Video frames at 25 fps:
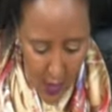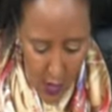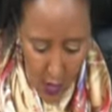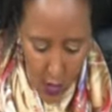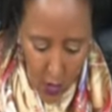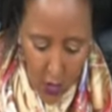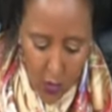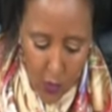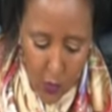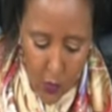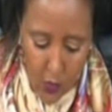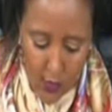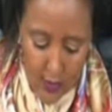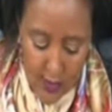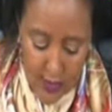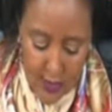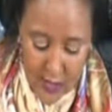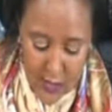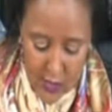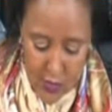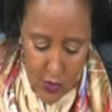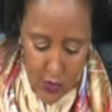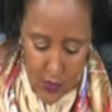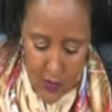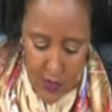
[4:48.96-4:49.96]
All
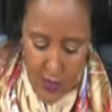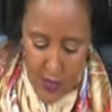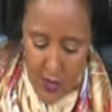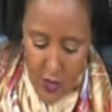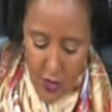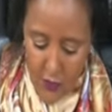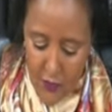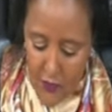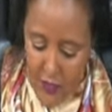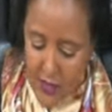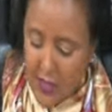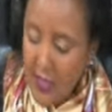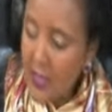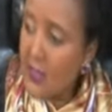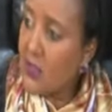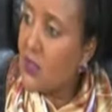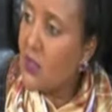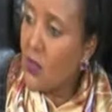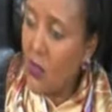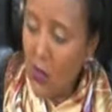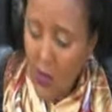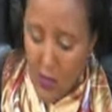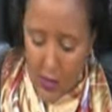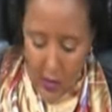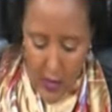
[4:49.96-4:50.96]
quality assurance officers
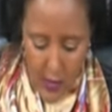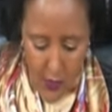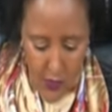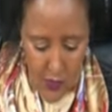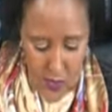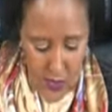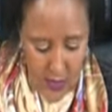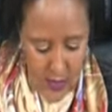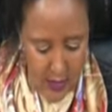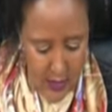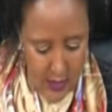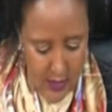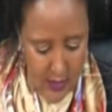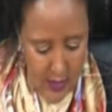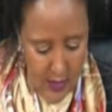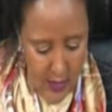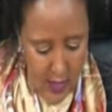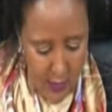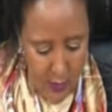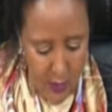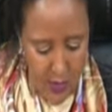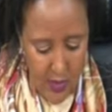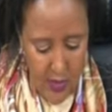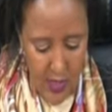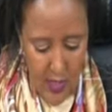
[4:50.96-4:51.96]
in all counties
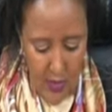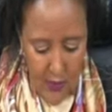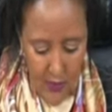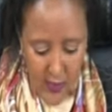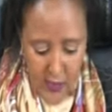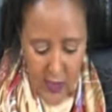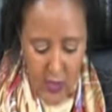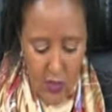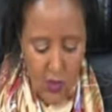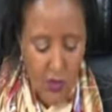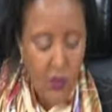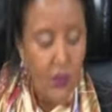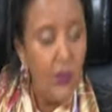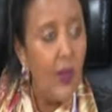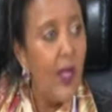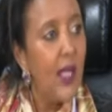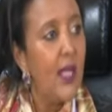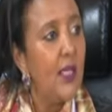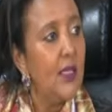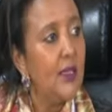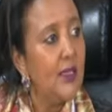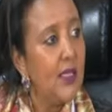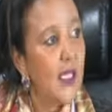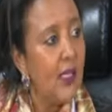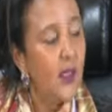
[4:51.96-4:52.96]
have been directed to
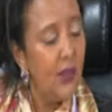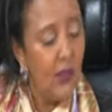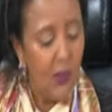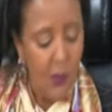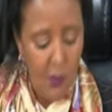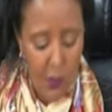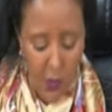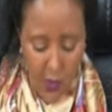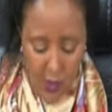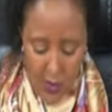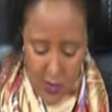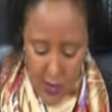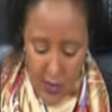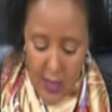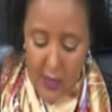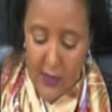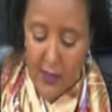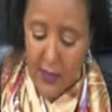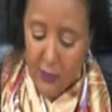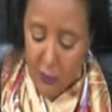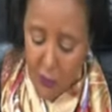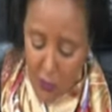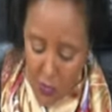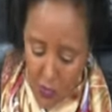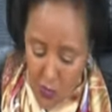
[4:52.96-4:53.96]
file daily reports, and
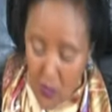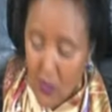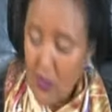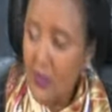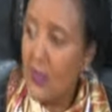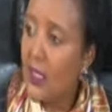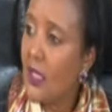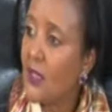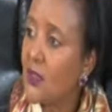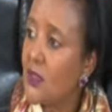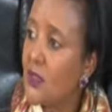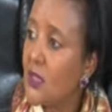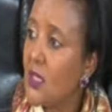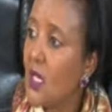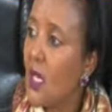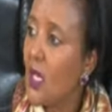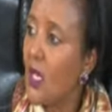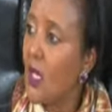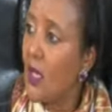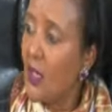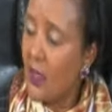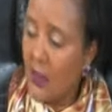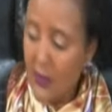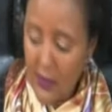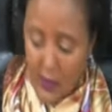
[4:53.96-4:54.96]
they've been doing that
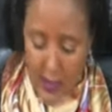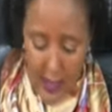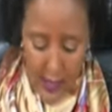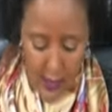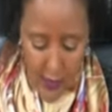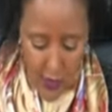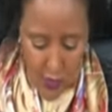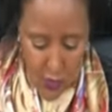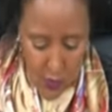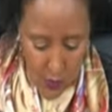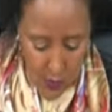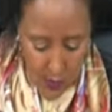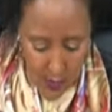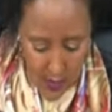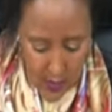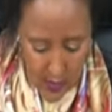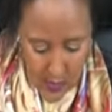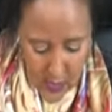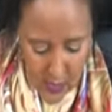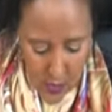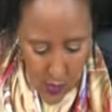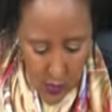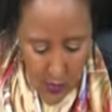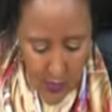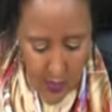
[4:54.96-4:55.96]
in the last 2
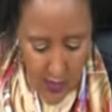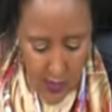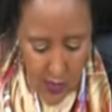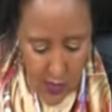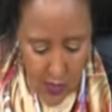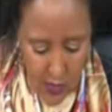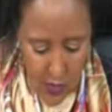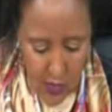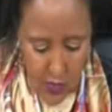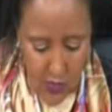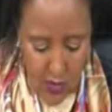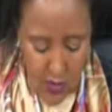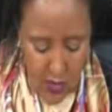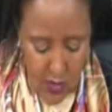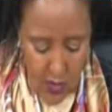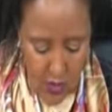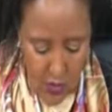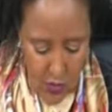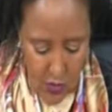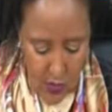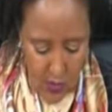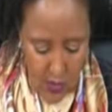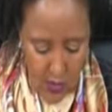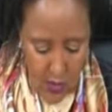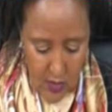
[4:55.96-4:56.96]
weeks, on the security
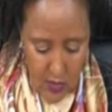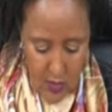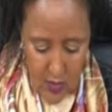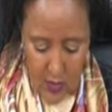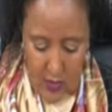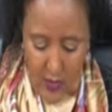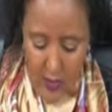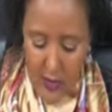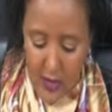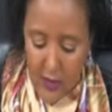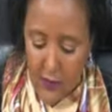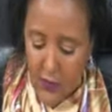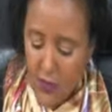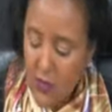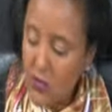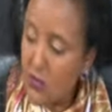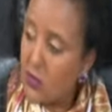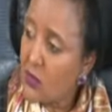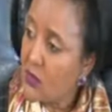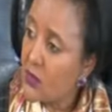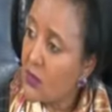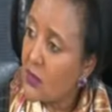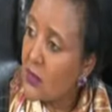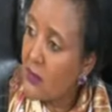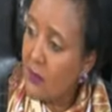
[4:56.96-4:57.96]
situations in their
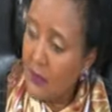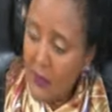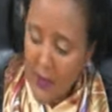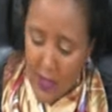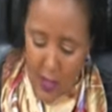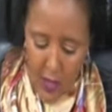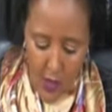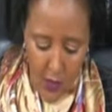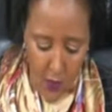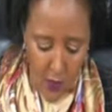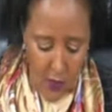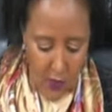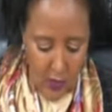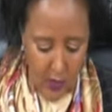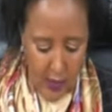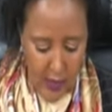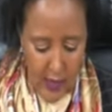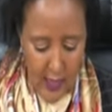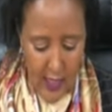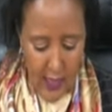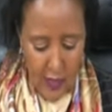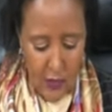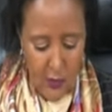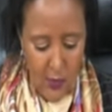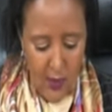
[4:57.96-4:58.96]
regions, with
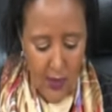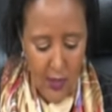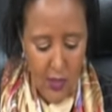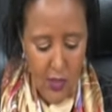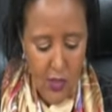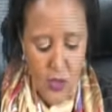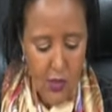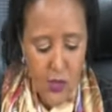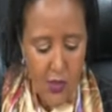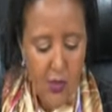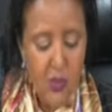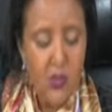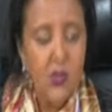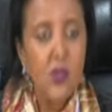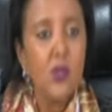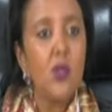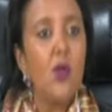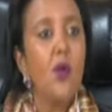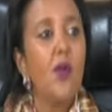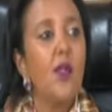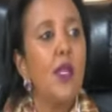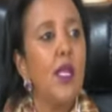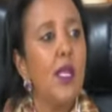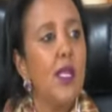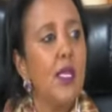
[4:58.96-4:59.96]
clear explanations
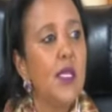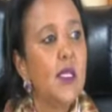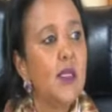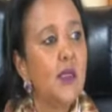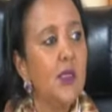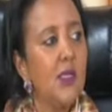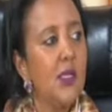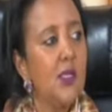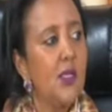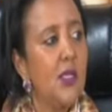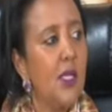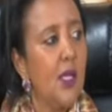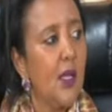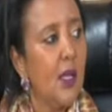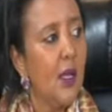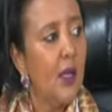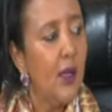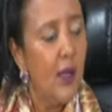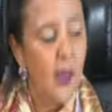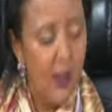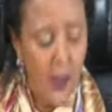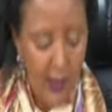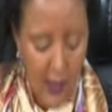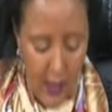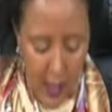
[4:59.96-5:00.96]
on any existing
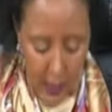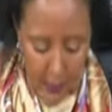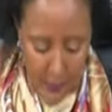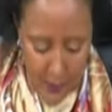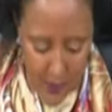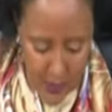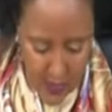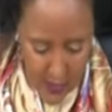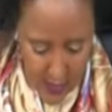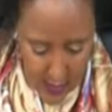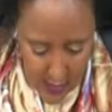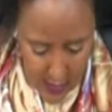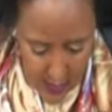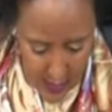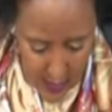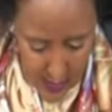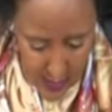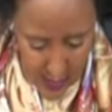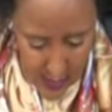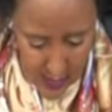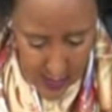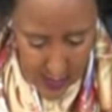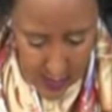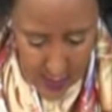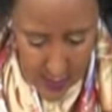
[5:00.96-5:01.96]
gaps
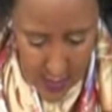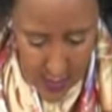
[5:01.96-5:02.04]
that there